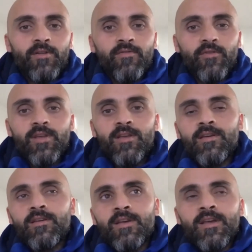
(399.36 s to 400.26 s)
footy
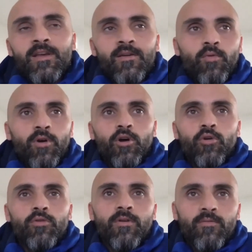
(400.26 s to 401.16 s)

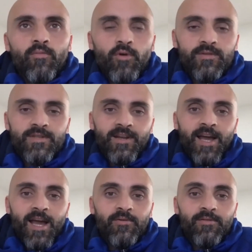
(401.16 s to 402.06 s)
world on what's going to
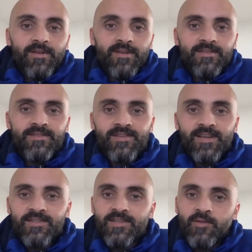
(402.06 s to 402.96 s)
happen.
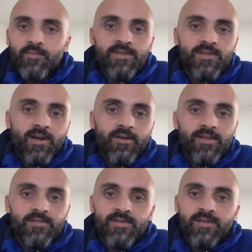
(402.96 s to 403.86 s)
It's going to be so
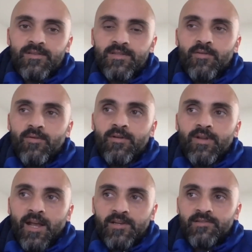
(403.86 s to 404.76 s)
interesting to see what
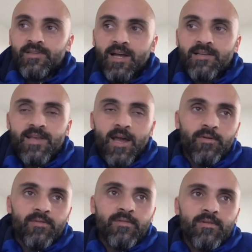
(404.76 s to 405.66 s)
actually does
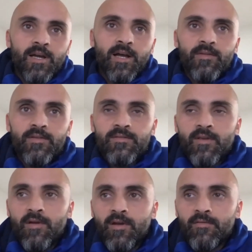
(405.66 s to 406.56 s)
happen.
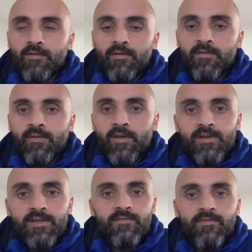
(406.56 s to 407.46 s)
There are a lot of
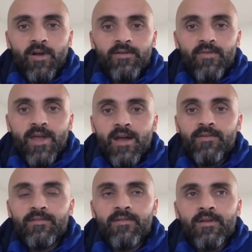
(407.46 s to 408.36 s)
theories floating around, and